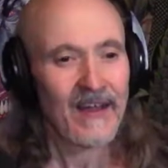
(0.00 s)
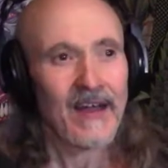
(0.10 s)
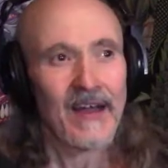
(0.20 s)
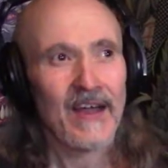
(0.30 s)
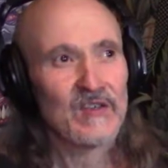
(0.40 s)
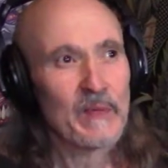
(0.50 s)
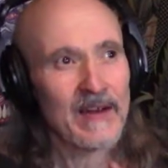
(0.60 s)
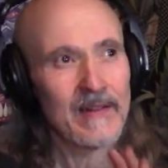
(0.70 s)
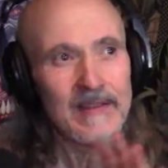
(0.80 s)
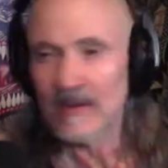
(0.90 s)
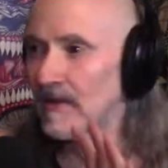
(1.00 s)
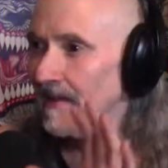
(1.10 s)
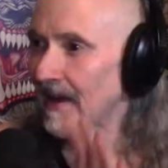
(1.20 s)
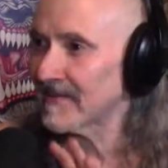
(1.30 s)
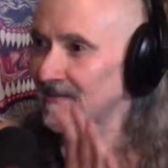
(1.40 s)
has been a little
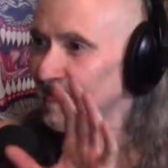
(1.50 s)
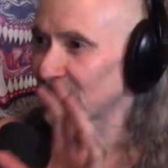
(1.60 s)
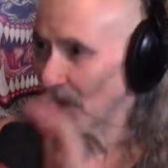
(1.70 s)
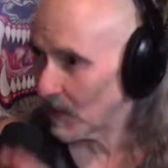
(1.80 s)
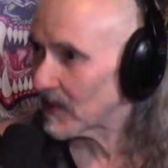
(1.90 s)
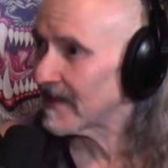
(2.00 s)
less stony